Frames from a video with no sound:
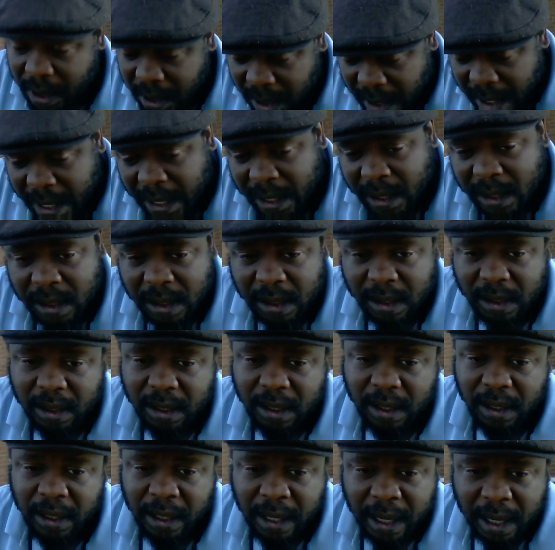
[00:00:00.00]
Yes,
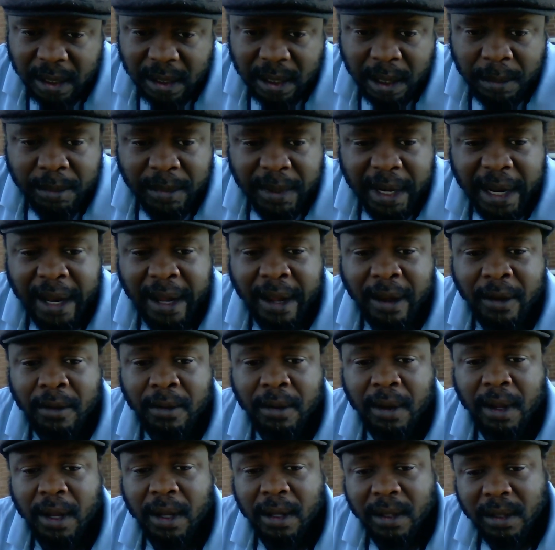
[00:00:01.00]
yes, I'm
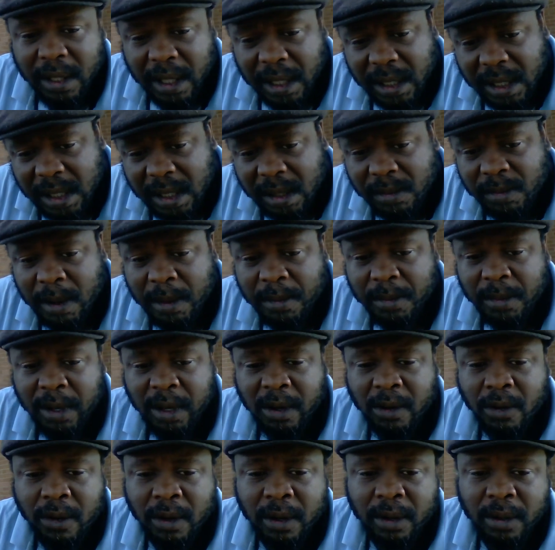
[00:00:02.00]
down. This is what we
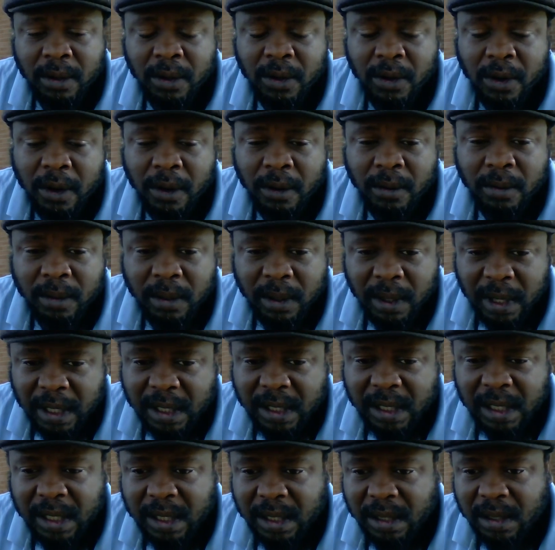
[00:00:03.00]
going.
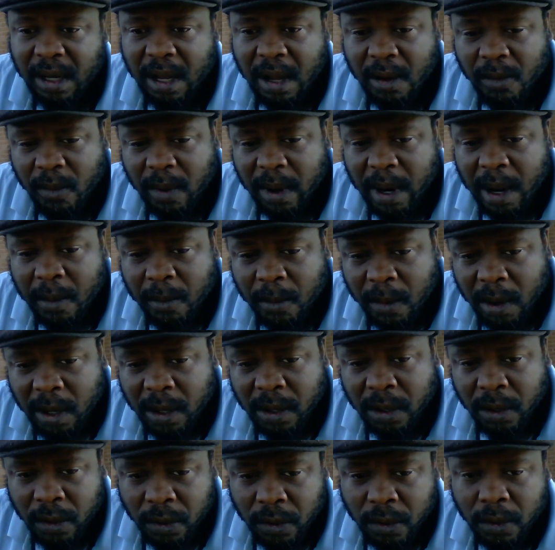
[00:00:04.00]
This is what I'm
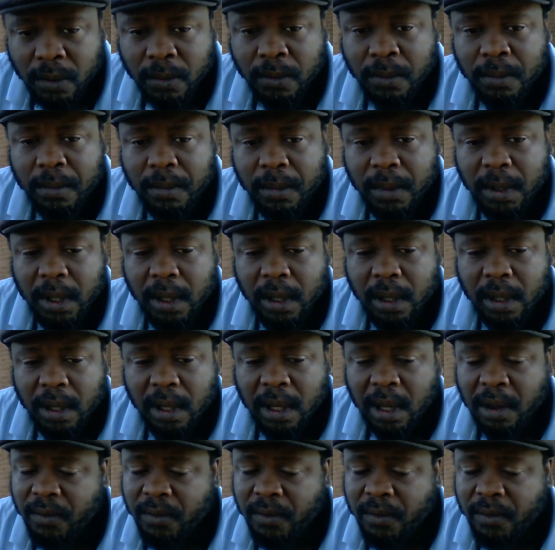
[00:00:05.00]
willing to do.